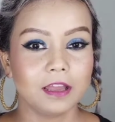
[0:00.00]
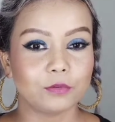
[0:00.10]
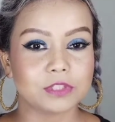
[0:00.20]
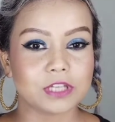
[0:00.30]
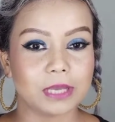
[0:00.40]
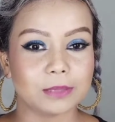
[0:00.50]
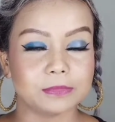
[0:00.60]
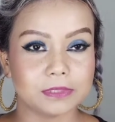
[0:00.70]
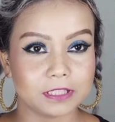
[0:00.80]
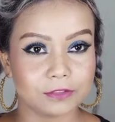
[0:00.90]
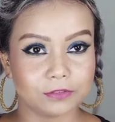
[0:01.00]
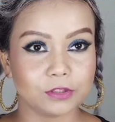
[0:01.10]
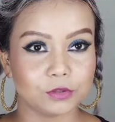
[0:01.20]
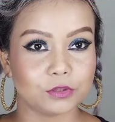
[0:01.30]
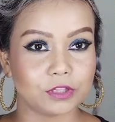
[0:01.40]
which I am
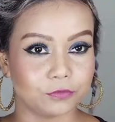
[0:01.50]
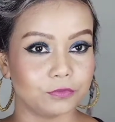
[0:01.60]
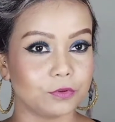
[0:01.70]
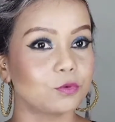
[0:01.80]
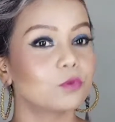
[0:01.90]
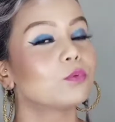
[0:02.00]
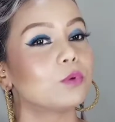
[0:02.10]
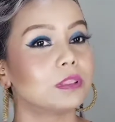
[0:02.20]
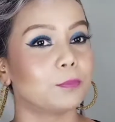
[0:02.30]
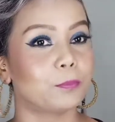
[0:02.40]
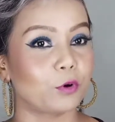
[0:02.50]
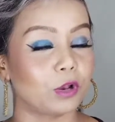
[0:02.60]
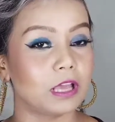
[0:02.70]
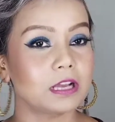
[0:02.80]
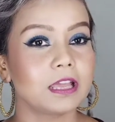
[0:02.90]
giving you a review with the
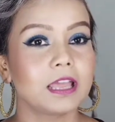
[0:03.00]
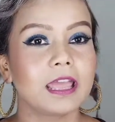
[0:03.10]
product.